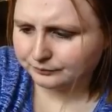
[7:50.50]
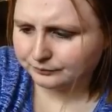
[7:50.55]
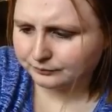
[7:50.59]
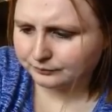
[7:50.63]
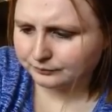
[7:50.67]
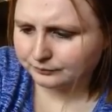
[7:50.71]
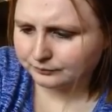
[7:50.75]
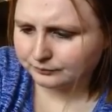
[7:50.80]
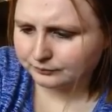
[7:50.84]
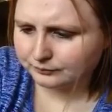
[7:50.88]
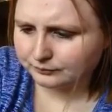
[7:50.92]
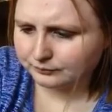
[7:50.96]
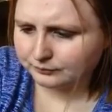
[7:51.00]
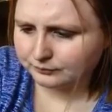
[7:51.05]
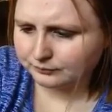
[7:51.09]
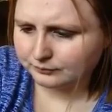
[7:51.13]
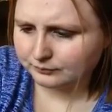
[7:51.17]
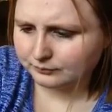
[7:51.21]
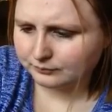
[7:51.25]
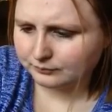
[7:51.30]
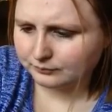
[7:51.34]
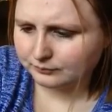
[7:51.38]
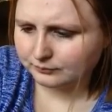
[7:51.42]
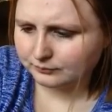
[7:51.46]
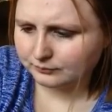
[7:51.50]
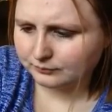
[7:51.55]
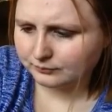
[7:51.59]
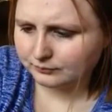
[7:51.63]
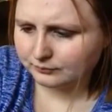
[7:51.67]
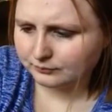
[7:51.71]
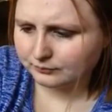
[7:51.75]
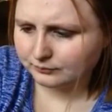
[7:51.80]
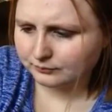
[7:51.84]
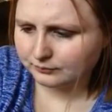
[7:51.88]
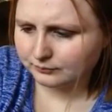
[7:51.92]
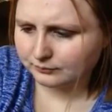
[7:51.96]

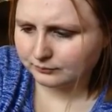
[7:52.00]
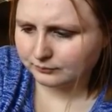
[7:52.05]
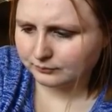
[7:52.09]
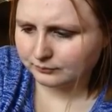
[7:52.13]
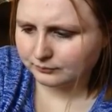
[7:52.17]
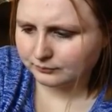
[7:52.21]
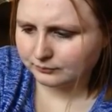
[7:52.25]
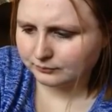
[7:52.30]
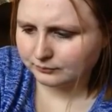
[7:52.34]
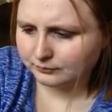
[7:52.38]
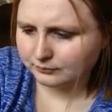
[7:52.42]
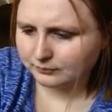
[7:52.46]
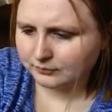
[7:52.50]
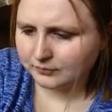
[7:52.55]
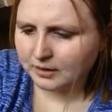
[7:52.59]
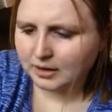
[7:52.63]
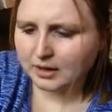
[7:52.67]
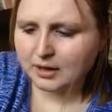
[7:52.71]
(no one is talking)